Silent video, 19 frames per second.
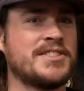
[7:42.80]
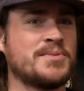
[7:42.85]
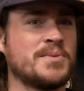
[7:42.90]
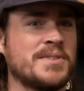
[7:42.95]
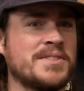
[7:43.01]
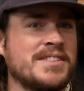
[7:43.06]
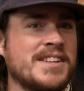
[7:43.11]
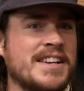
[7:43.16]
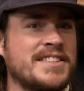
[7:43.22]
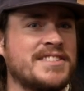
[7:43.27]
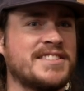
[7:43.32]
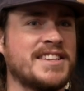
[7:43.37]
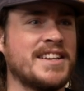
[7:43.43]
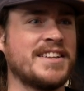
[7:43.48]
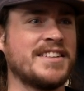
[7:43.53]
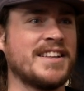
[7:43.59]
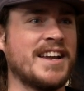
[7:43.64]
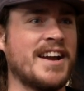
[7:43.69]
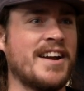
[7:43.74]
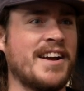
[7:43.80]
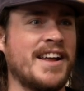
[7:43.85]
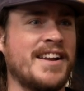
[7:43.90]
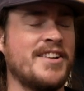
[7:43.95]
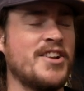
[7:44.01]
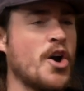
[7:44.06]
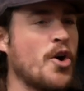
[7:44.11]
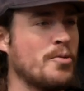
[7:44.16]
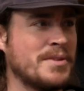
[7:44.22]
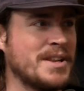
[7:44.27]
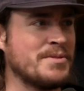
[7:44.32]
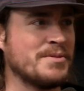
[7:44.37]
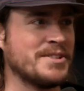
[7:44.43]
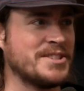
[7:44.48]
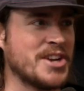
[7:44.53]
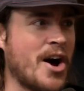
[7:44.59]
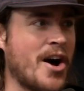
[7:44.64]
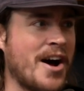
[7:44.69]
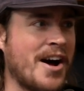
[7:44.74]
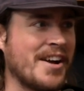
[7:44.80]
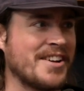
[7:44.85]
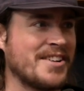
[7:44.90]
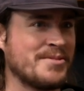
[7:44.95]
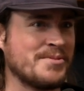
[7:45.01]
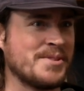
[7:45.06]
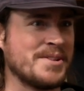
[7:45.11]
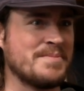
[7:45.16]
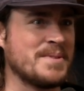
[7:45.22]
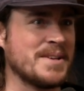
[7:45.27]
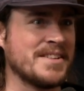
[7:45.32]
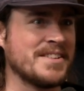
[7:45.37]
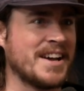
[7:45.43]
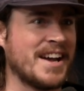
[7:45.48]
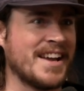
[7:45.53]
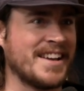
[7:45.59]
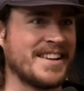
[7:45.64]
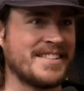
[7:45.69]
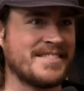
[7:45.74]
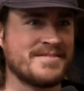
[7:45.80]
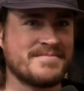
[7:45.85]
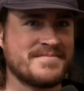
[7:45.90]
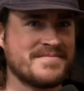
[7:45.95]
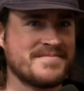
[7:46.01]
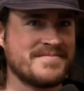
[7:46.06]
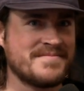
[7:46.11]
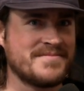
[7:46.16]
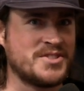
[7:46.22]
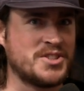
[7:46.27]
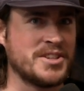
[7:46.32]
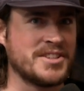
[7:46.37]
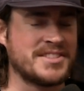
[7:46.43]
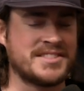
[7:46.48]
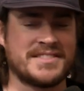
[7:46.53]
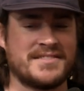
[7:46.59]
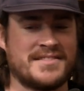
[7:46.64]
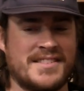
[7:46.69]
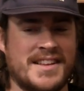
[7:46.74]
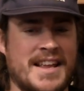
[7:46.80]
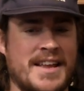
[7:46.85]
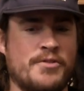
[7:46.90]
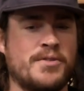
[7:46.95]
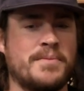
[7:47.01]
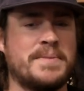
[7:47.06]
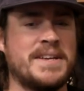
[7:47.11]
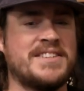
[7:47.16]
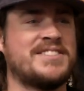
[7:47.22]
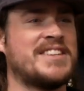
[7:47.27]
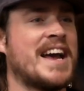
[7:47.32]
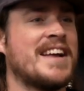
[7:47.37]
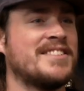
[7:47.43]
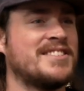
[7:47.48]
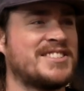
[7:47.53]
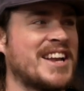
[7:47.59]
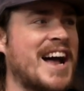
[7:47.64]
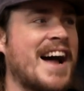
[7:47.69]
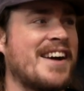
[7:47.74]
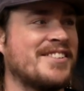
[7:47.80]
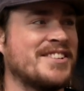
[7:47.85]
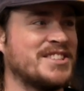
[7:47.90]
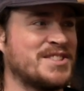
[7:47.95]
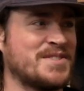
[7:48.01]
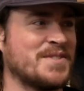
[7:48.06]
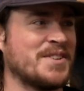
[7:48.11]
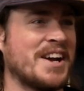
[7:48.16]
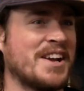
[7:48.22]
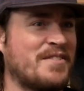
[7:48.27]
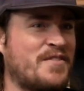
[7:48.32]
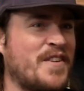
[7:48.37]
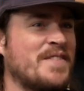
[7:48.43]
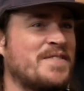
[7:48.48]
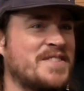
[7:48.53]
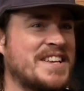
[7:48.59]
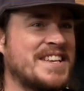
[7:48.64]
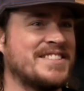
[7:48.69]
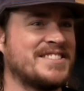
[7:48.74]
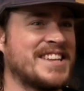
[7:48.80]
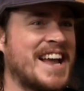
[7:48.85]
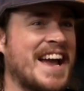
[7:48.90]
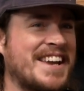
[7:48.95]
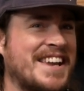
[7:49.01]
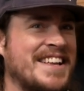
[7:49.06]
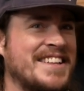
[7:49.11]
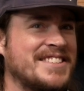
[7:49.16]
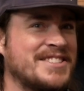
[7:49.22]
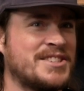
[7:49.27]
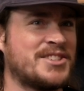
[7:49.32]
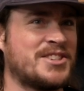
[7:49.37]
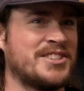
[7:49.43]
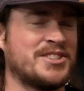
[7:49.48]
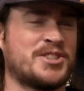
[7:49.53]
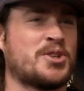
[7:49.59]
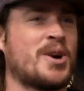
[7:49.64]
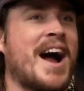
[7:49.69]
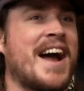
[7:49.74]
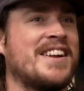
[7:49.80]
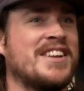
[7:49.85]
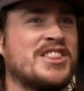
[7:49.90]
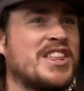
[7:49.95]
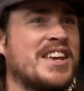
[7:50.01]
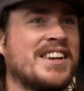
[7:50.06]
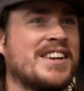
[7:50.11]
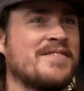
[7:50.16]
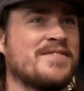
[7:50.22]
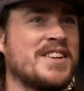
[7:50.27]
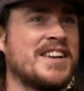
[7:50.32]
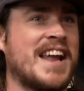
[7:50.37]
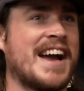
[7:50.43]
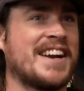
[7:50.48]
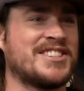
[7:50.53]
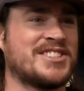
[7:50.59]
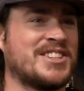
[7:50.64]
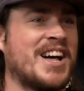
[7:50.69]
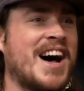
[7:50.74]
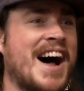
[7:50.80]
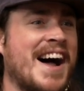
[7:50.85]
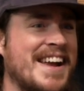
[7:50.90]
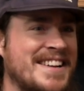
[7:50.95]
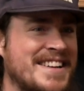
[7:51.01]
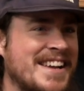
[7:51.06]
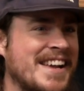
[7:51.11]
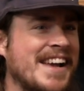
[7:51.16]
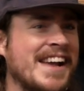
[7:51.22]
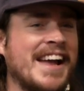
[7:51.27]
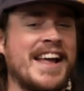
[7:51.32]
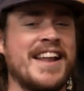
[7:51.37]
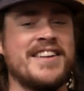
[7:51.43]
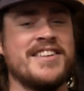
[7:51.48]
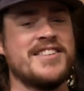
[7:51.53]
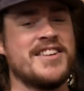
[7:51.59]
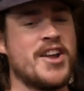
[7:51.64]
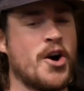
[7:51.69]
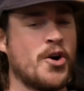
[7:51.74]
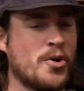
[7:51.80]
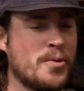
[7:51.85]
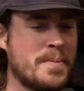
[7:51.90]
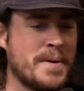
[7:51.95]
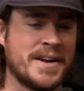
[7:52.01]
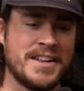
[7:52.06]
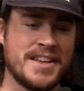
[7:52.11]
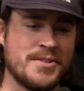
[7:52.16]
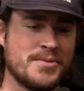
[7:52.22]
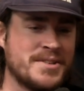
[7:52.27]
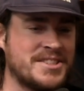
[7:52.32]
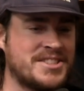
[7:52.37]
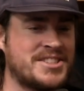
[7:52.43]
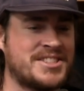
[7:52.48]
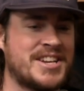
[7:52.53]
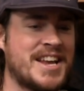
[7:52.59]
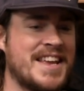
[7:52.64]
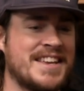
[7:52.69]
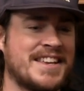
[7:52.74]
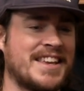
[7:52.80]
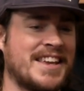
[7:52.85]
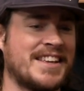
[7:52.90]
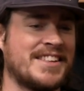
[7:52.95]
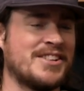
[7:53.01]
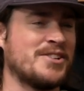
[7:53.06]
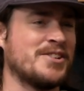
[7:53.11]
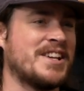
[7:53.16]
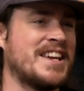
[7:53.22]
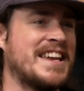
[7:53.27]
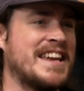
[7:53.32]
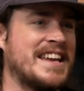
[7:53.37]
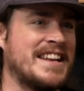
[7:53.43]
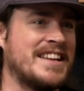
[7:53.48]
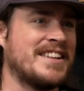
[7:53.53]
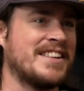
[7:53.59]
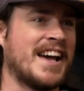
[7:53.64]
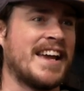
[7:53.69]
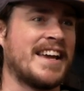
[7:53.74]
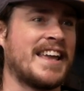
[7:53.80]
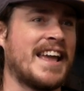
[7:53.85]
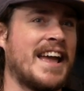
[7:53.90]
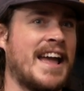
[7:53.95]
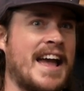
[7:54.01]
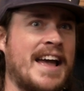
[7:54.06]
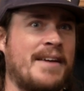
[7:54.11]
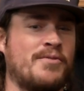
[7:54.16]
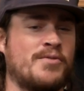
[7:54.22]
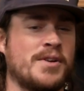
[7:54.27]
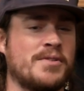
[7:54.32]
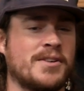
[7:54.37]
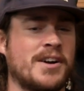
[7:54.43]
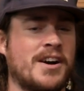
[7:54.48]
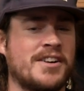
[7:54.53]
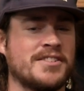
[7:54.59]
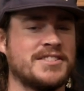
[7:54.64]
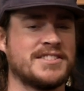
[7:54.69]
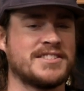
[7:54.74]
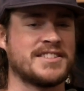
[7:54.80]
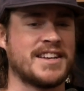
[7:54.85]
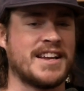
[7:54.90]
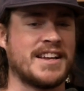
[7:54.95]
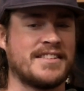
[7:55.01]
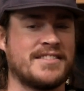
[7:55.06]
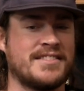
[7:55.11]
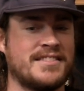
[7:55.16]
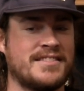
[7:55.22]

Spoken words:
were like sitting there and nobody would talk. We'd be like, just it would be dead silence for like 15 seconds just trying to think of the next line, and nobody was taking the lead, and we were all just like,